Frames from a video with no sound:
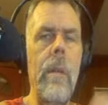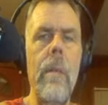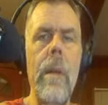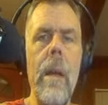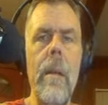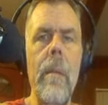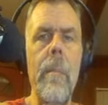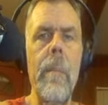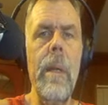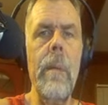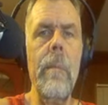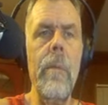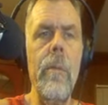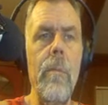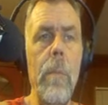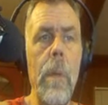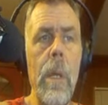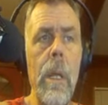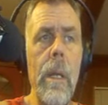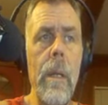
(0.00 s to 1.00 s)
around in people's
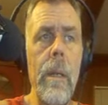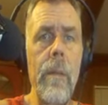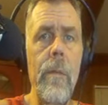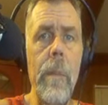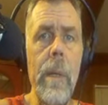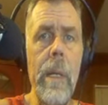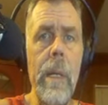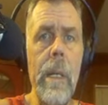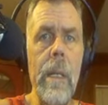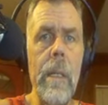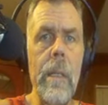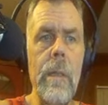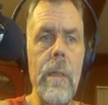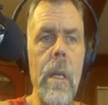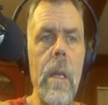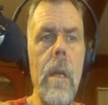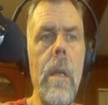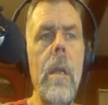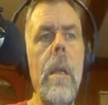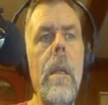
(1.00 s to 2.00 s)
blood is because
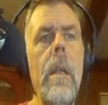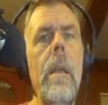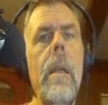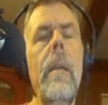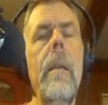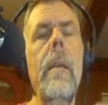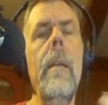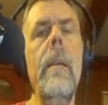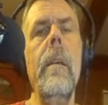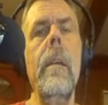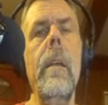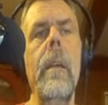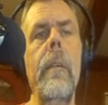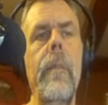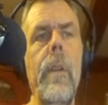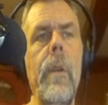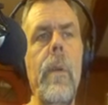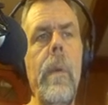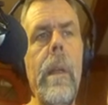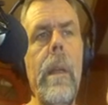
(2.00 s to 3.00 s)

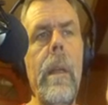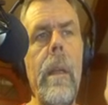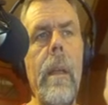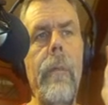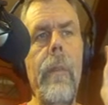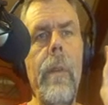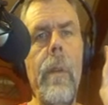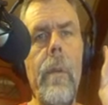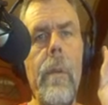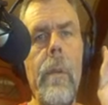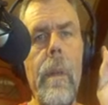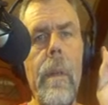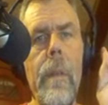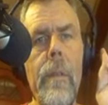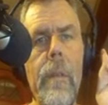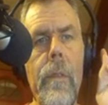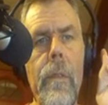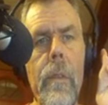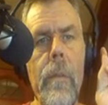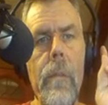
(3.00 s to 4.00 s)
if you
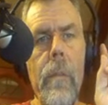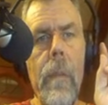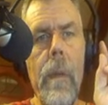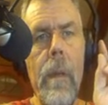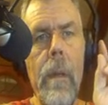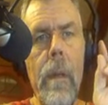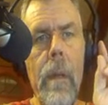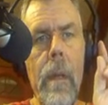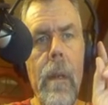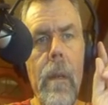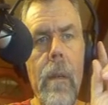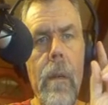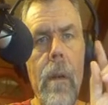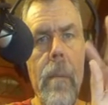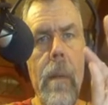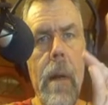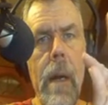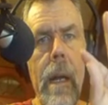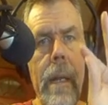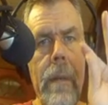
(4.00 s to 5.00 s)
consume
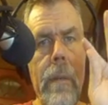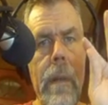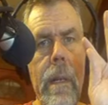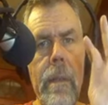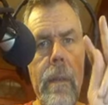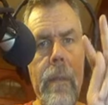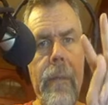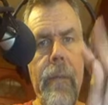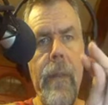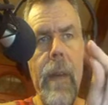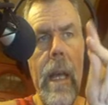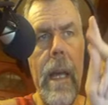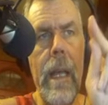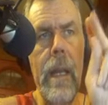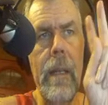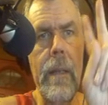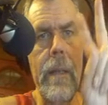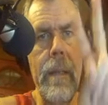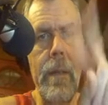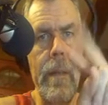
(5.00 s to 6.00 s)
carbohydrates and fat
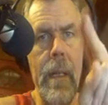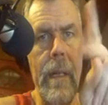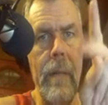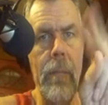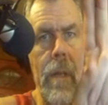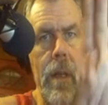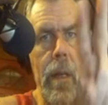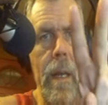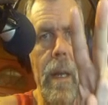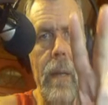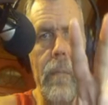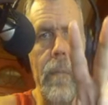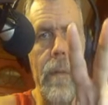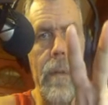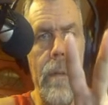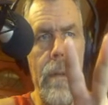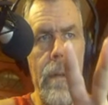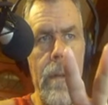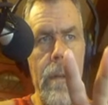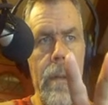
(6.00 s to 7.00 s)
at the same time,
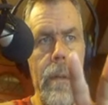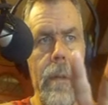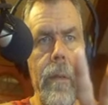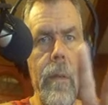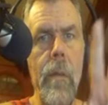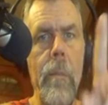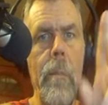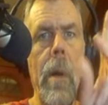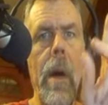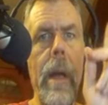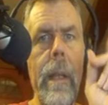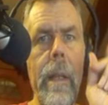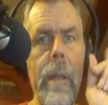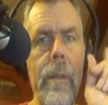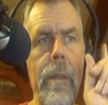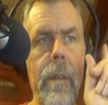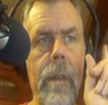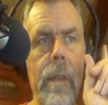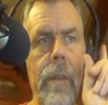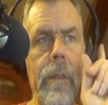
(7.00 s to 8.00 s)
your body
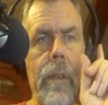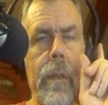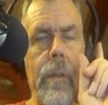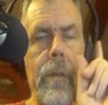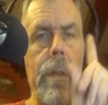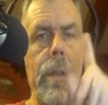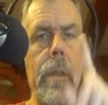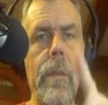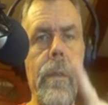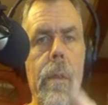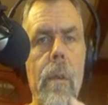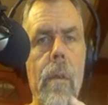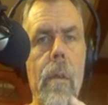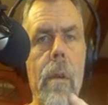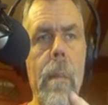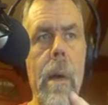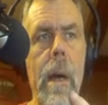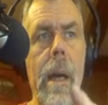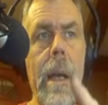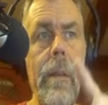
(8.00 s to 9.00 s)
is going to choose to use
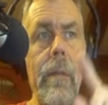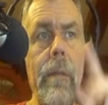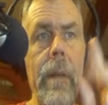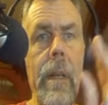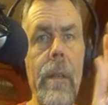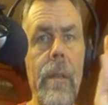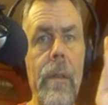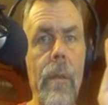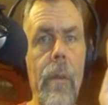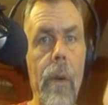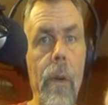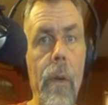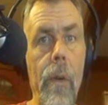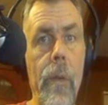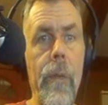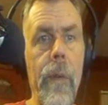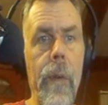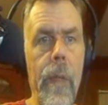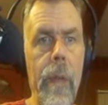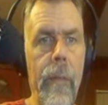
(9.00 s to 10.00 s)
carbohydrates
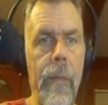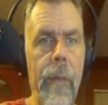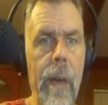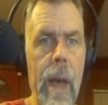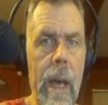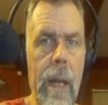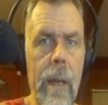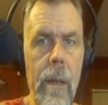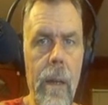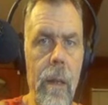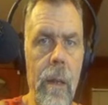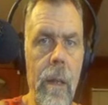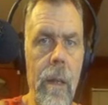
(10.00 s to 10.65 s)
over the fat,